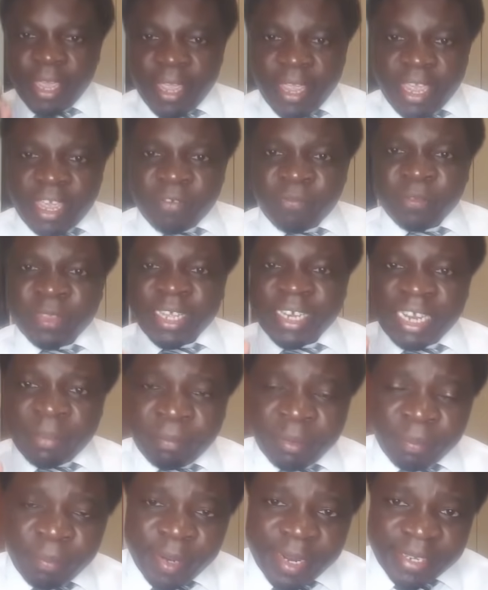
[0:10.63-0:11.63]
if the
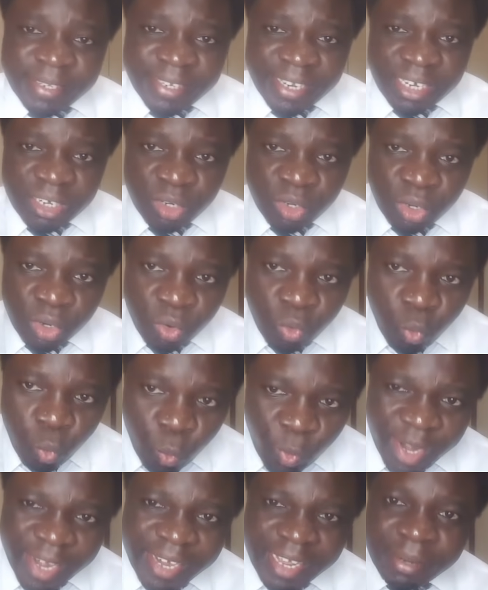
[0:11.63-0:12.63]
Deputy President
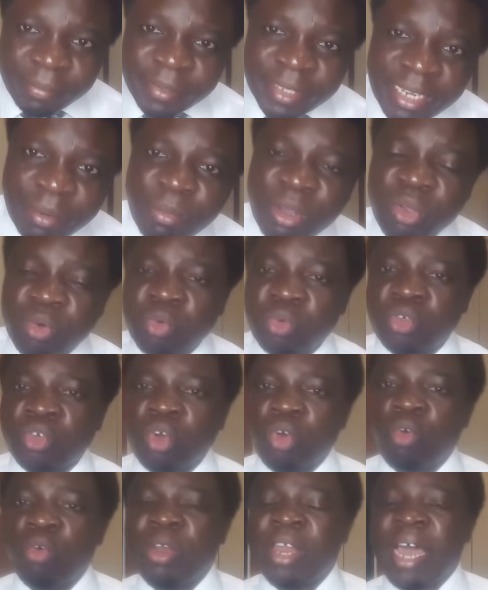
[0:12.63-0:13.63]
William Samoei
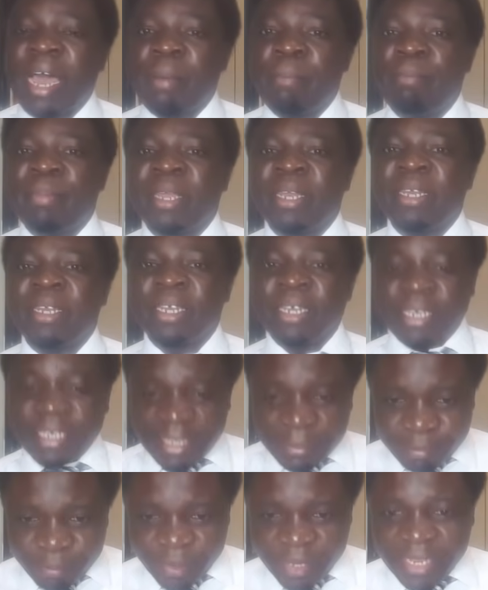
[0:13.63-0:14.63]
Ruto could have been
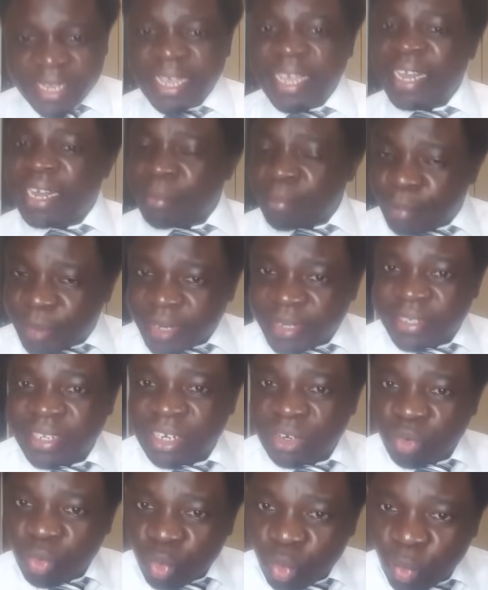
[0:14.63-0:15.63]
deeply in
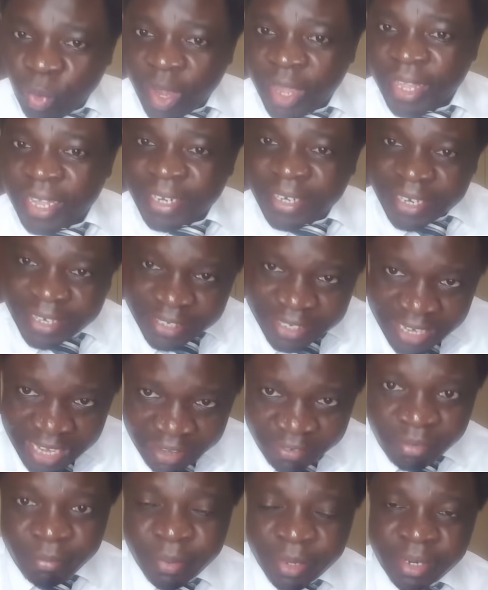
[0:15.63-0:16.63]
President Uhuru Kenyatta's
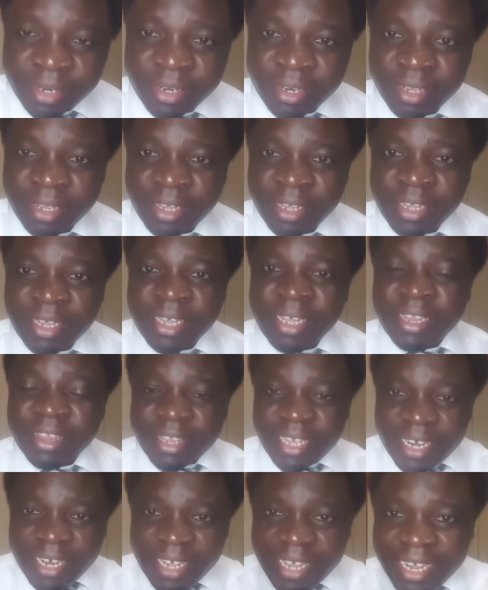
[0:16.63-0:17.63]
government,
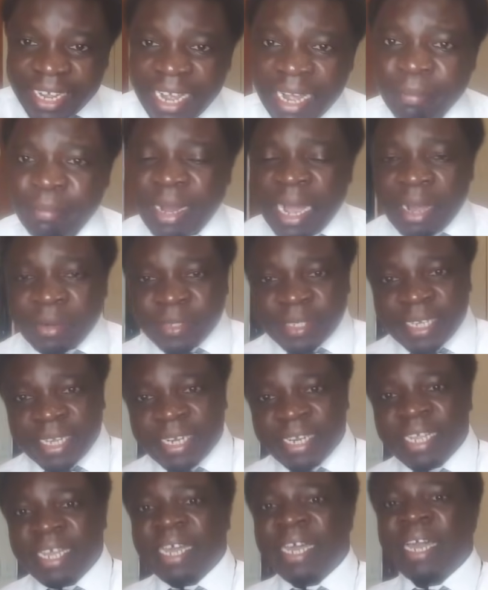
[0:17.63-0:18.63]
then he come outside
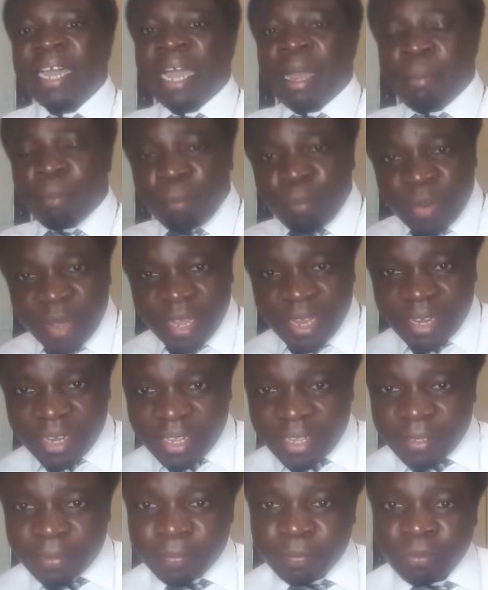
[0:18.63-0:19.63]
there
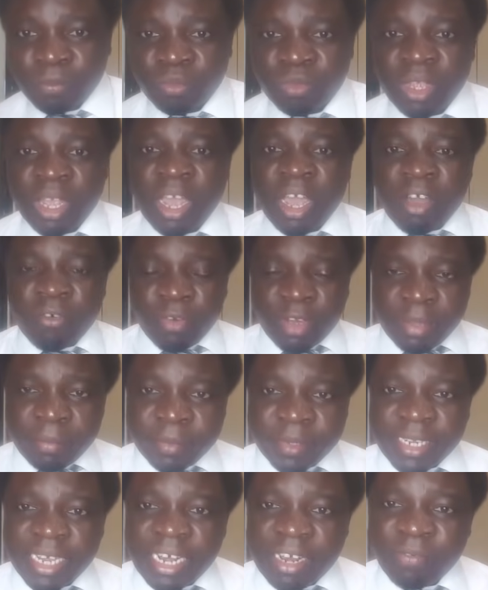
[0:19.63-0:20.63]
campaigning for
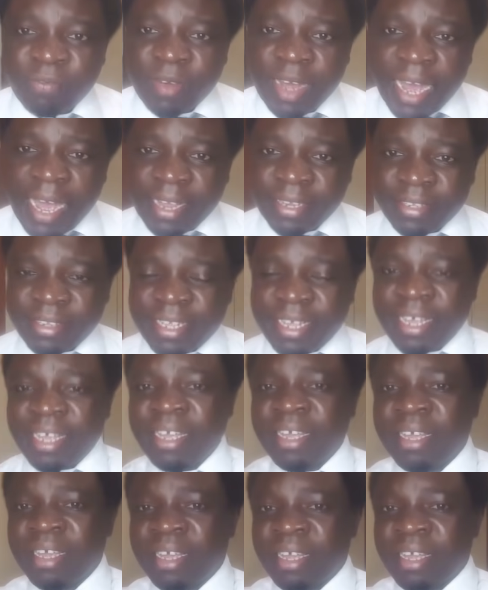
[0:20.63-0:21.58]
himself as the